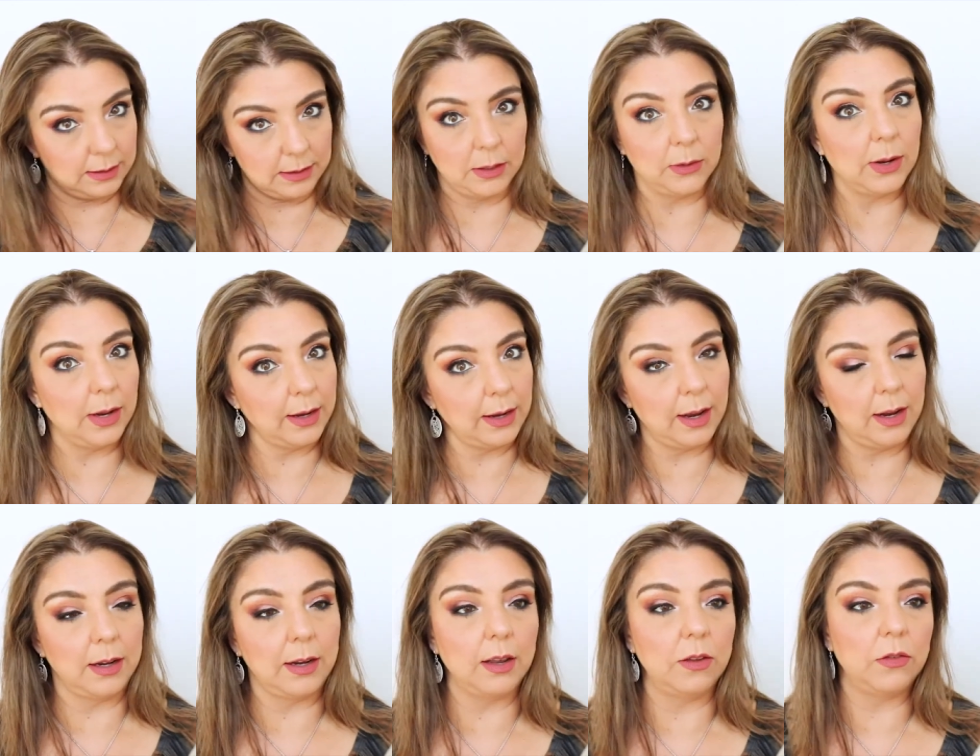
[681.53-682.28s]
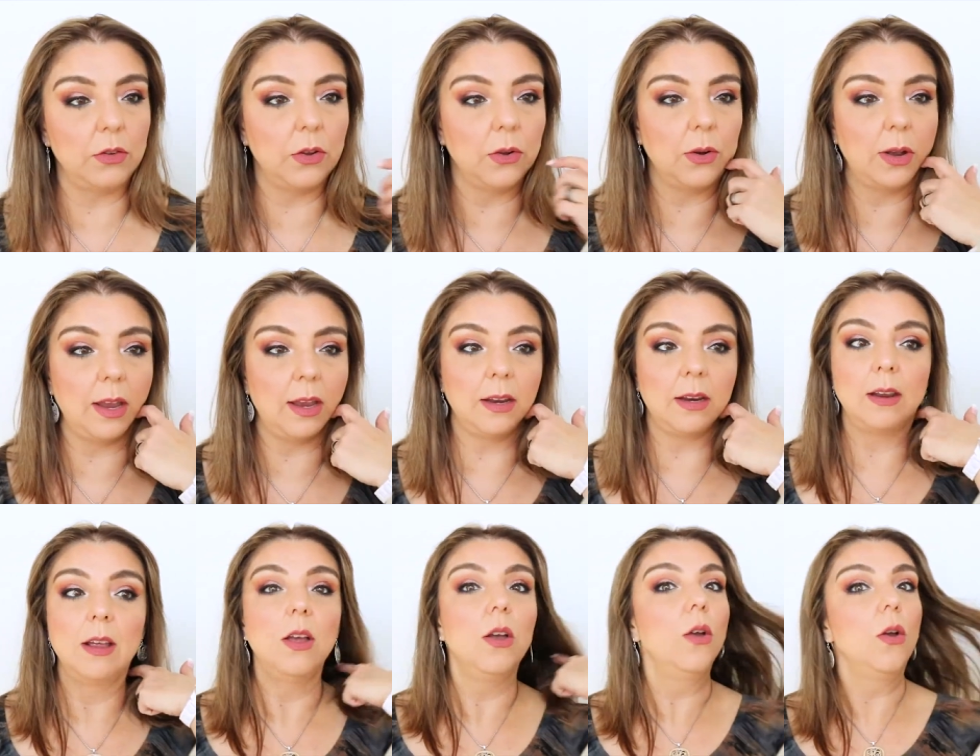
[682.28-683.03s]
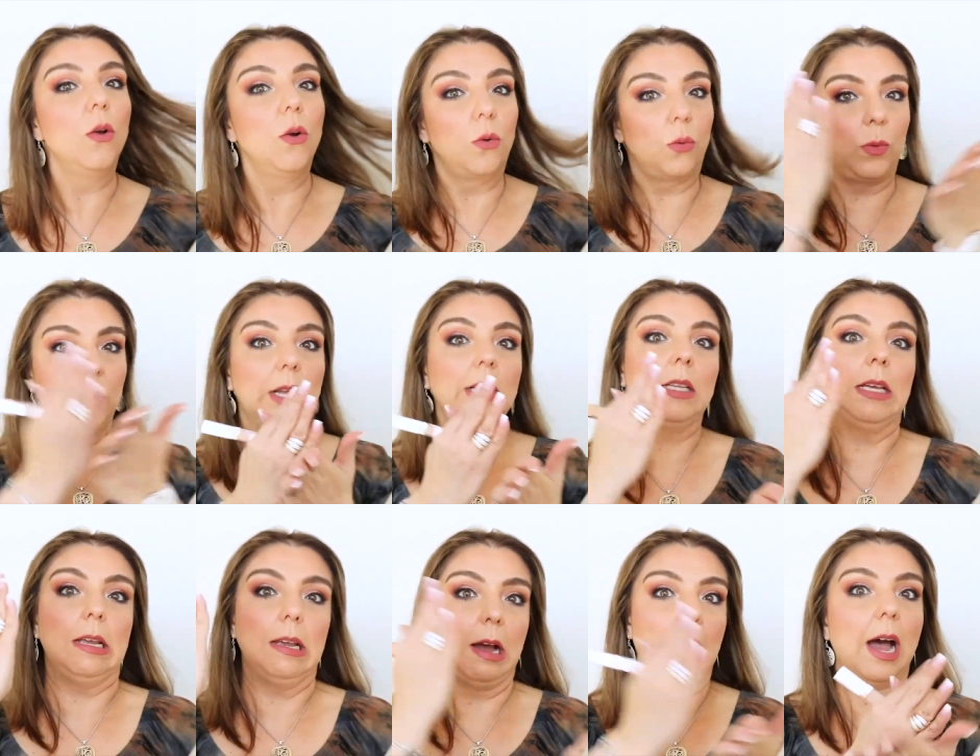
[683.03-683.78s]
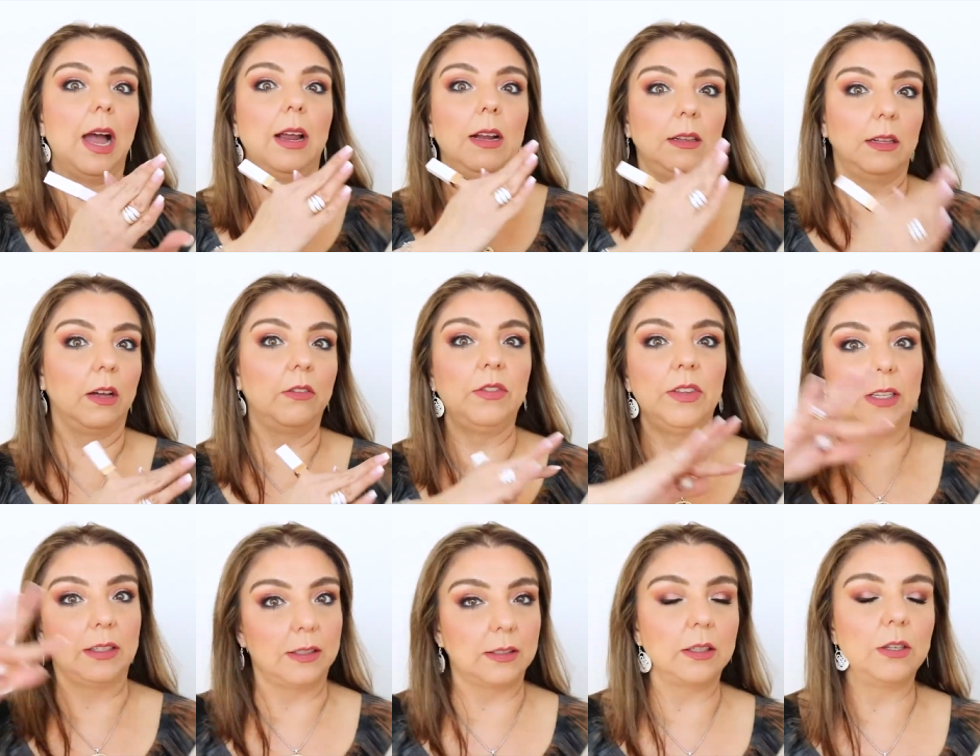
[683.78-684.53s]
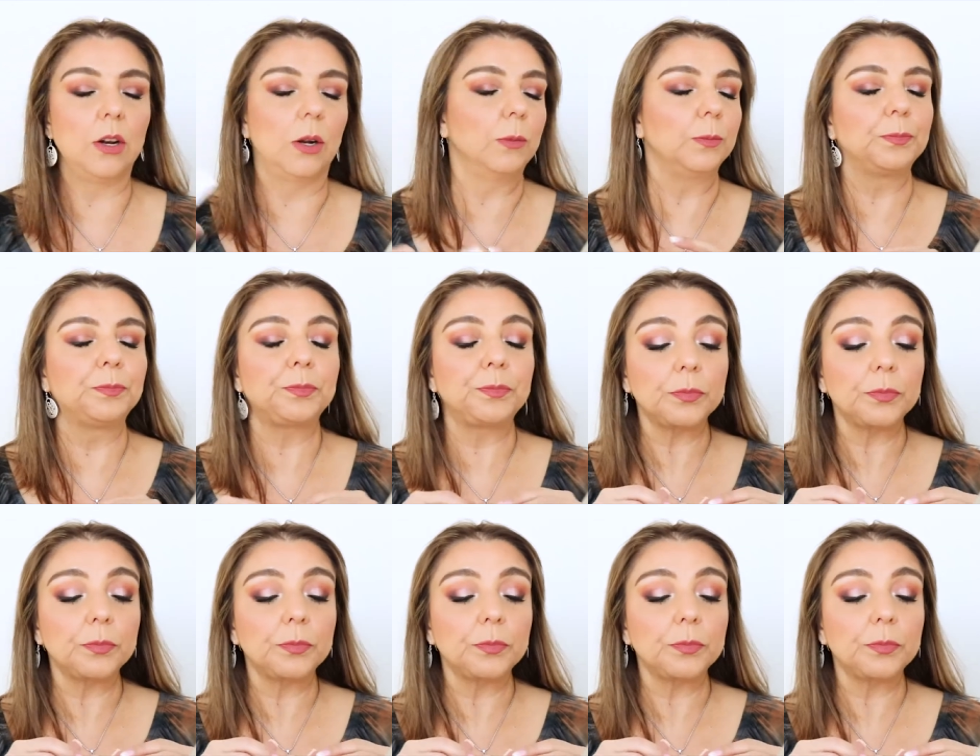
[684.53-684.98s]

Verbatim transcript: so I can't give you a really, I love this, you know,